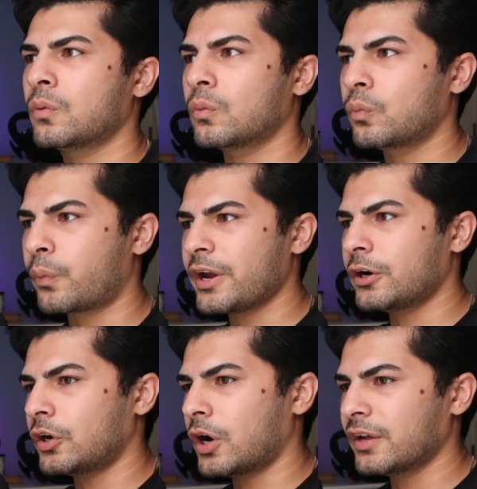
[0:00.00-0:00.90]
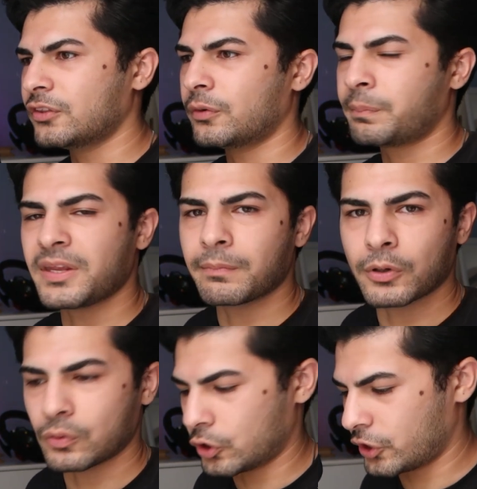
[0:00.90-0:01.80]
where other
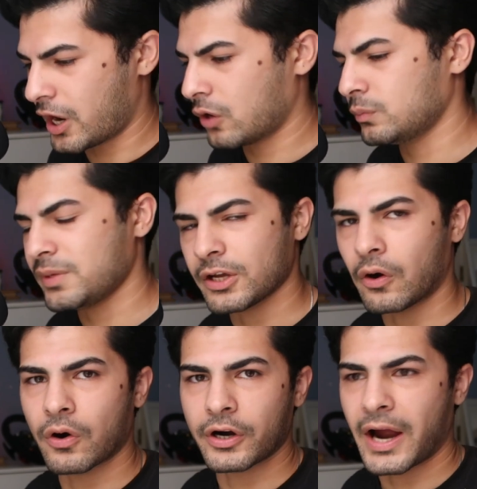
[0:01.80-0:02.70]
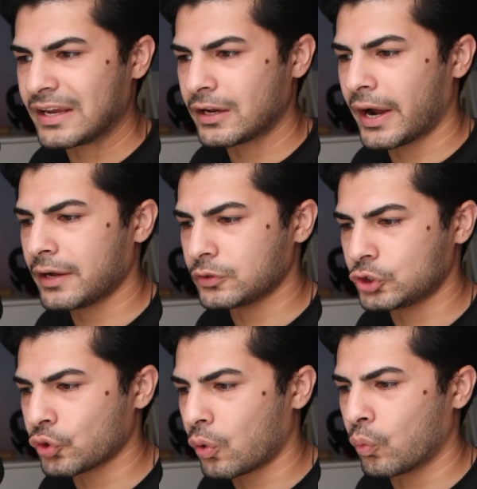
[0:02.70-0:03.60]
people around me are? I
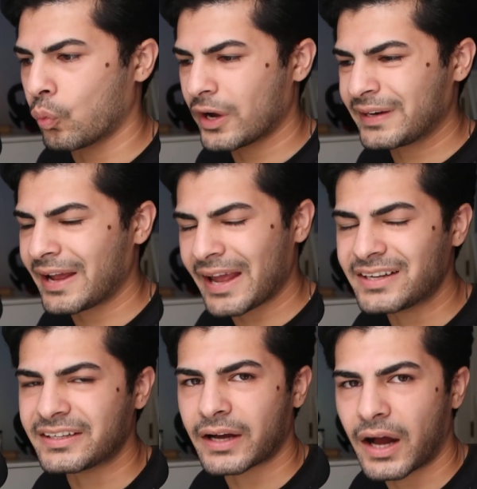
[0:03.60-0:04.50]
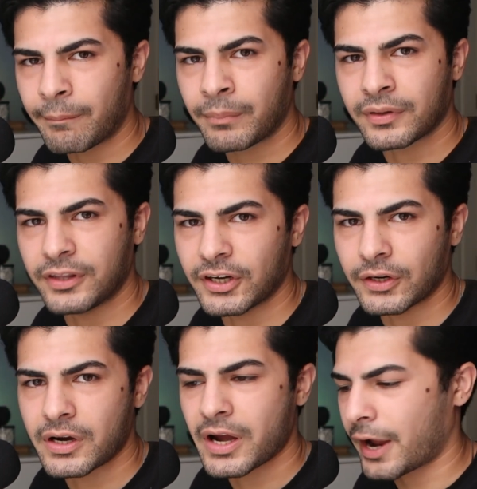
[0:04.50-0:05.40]
don't want to end up there.